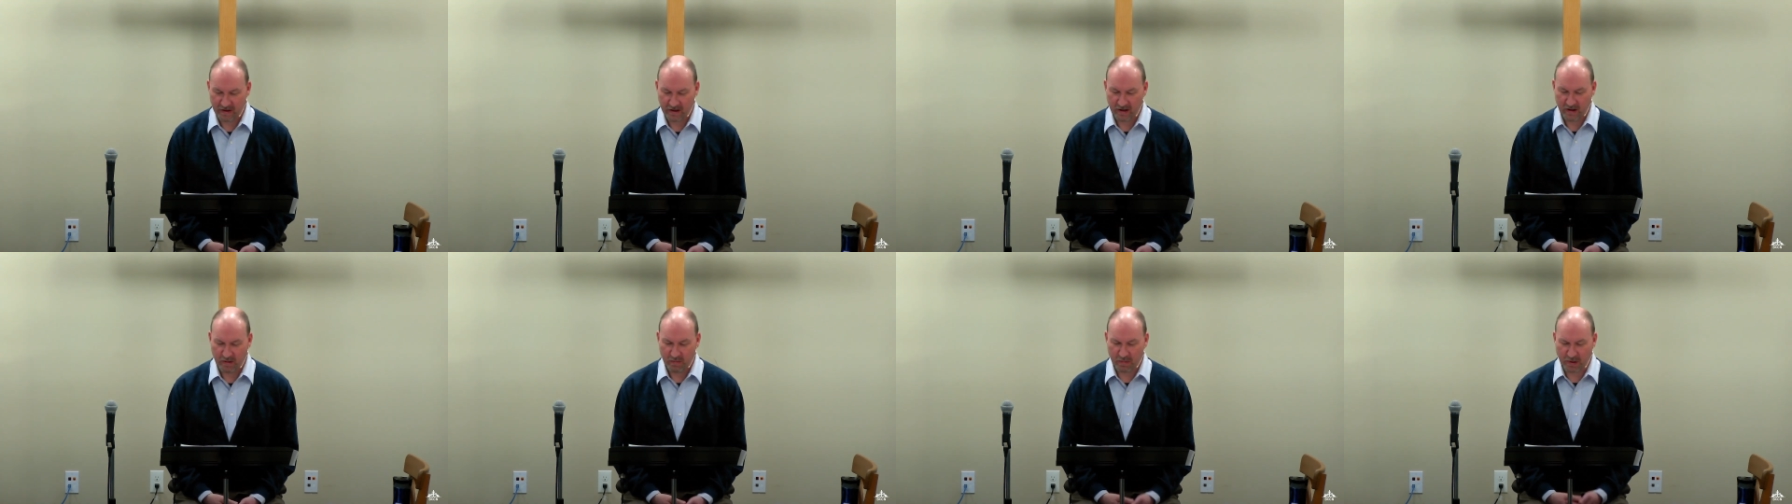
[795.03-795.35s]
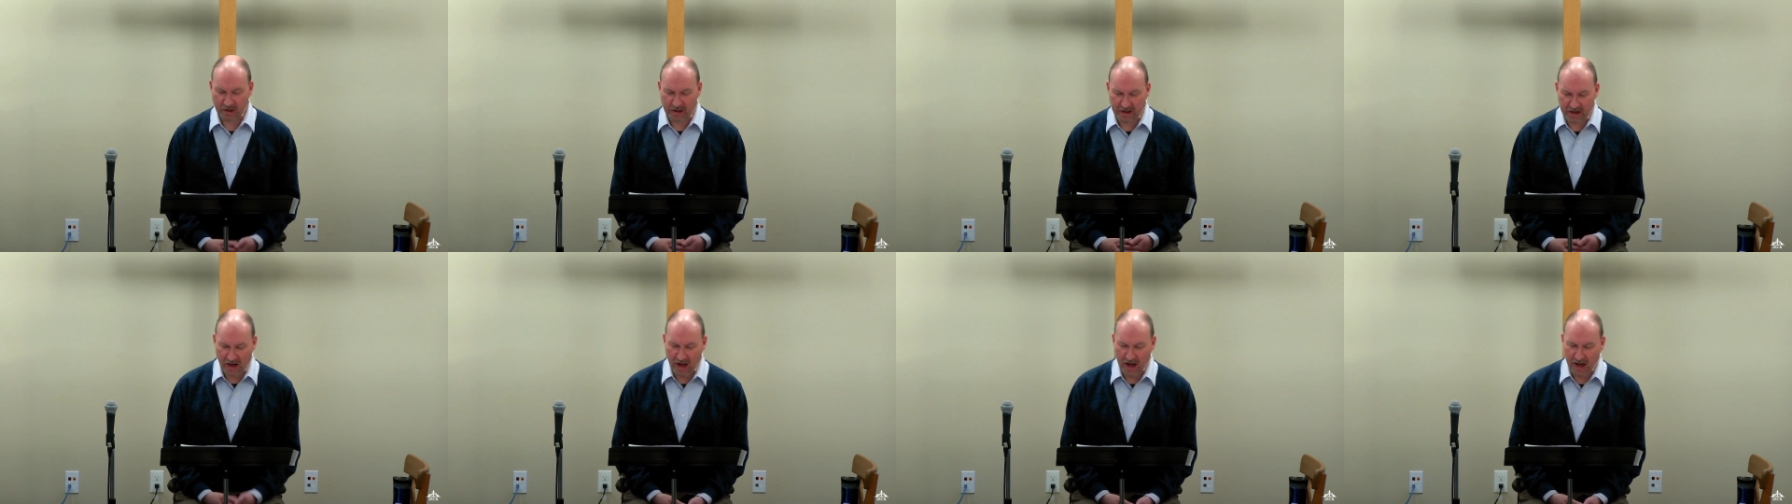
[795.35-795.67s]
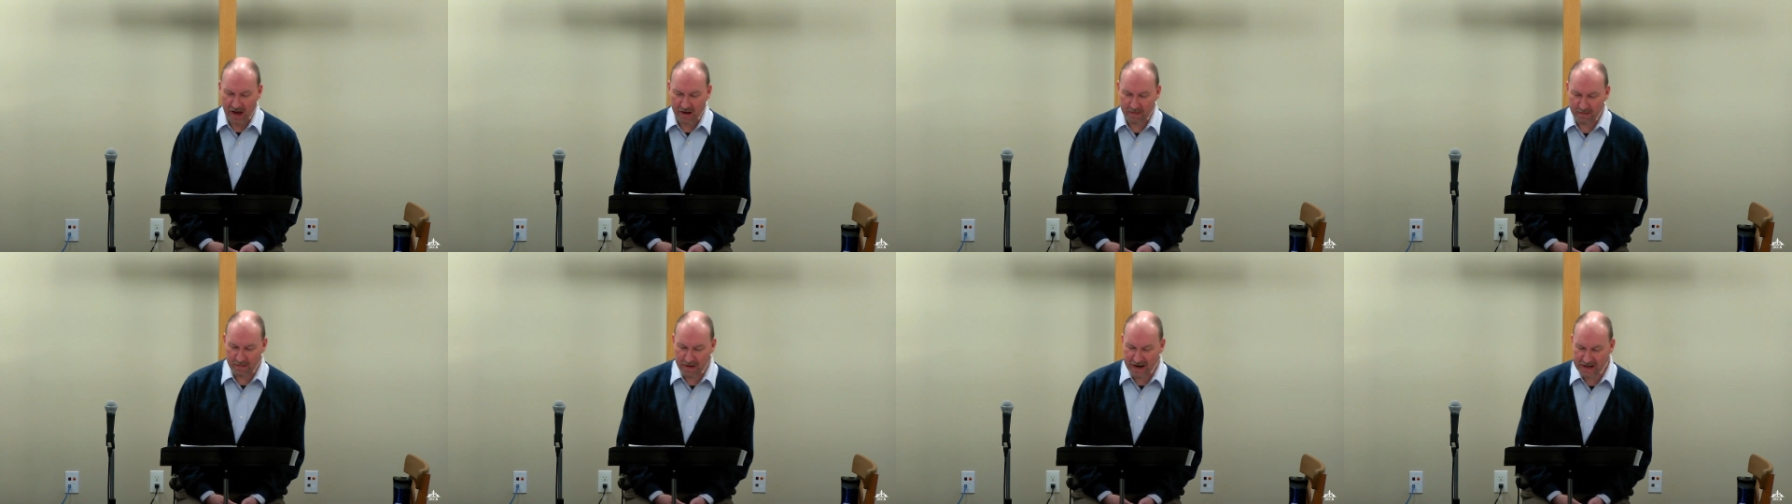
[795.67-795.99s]
But
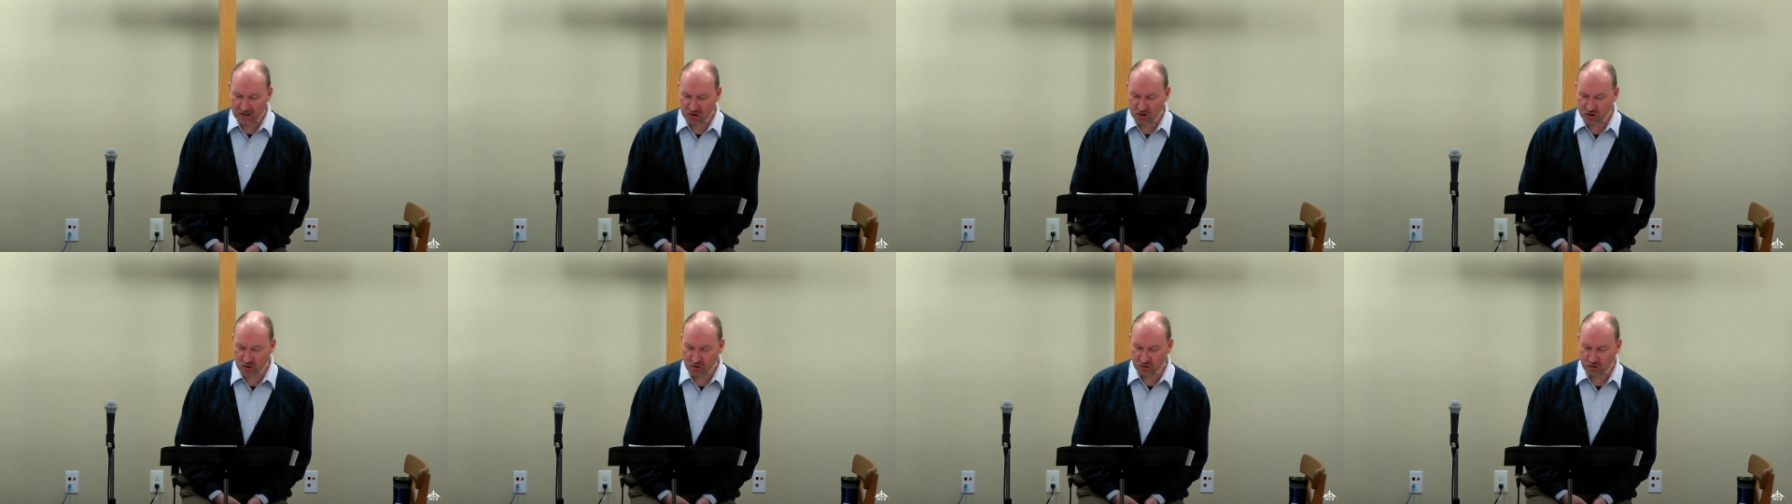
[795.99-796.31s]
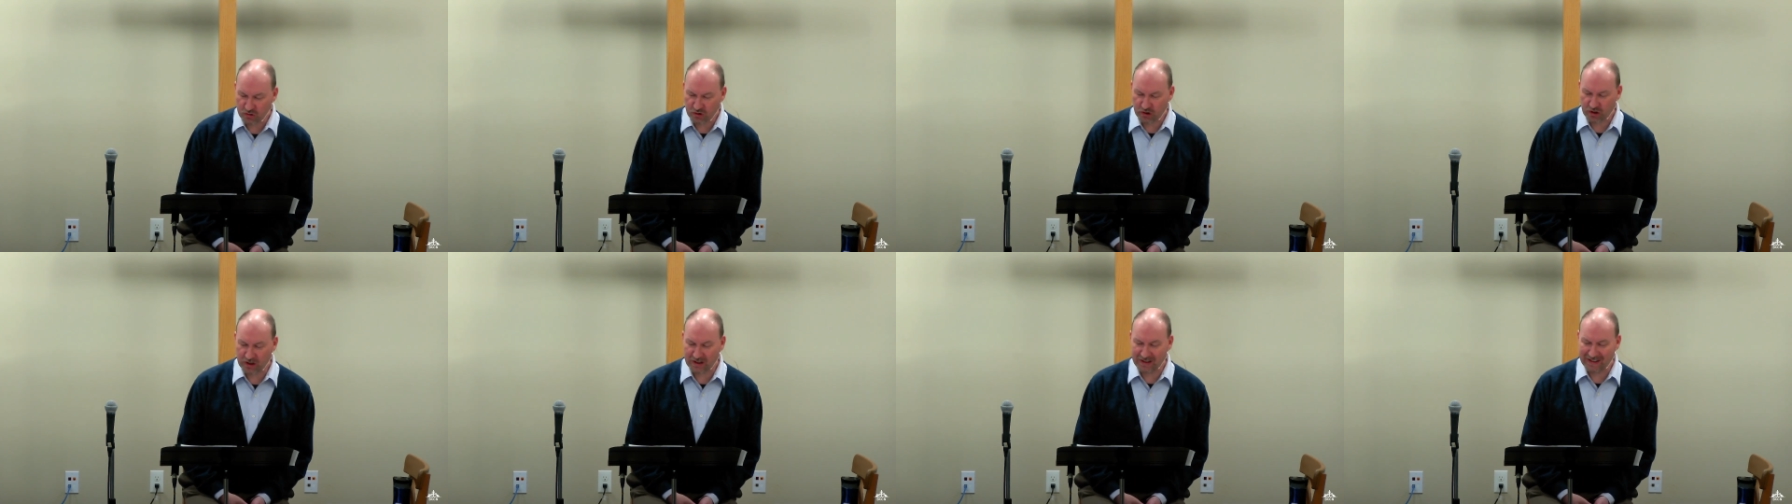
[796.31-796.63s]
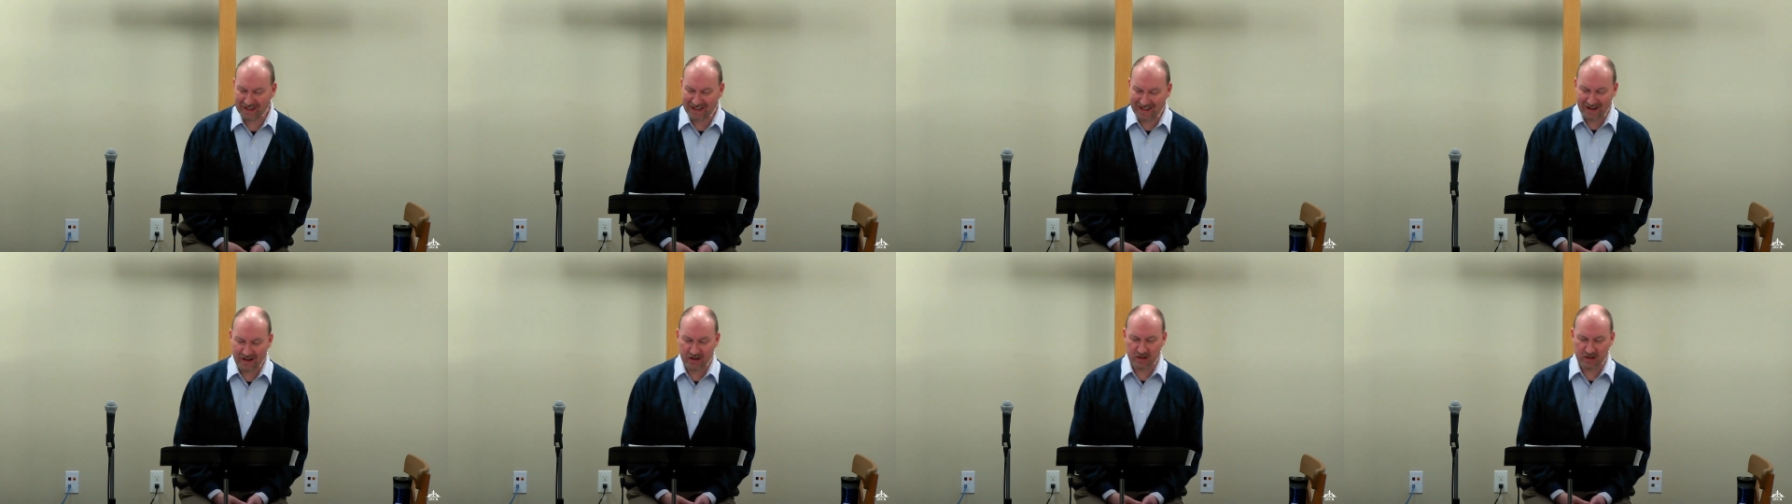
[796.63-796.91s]
God makes truth clear